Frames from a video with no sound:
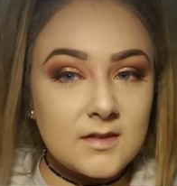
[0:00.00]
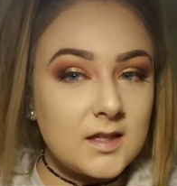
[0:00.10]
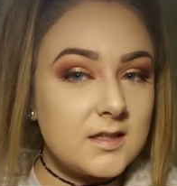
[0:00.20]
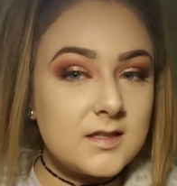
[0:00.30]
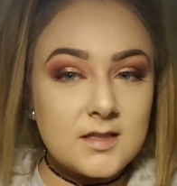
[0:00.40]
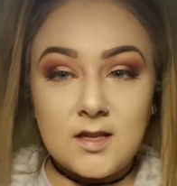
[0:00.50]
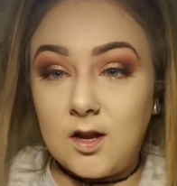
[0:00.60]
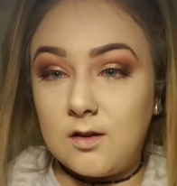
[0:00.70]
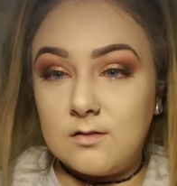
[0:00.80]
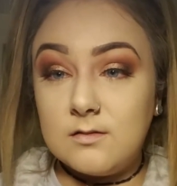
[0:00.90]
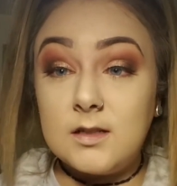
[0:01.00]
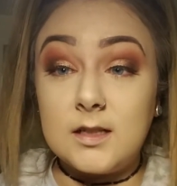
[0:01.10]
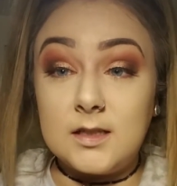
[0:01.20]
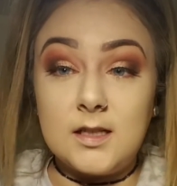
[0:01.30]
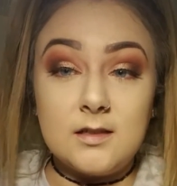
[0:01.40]
So now
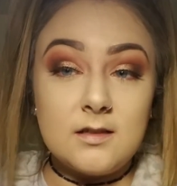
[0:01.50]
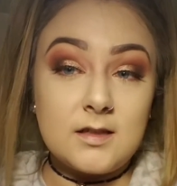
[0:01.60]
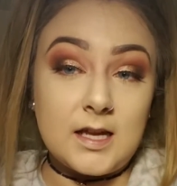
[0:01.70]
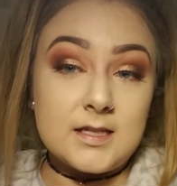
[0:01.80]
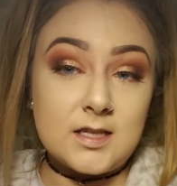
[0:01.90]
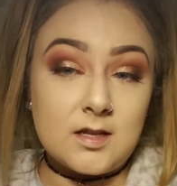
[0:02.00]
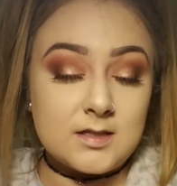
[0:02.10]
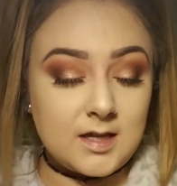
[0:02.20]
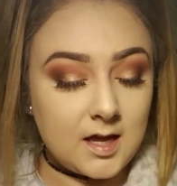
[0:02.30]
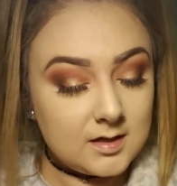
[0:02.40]
that that's all set,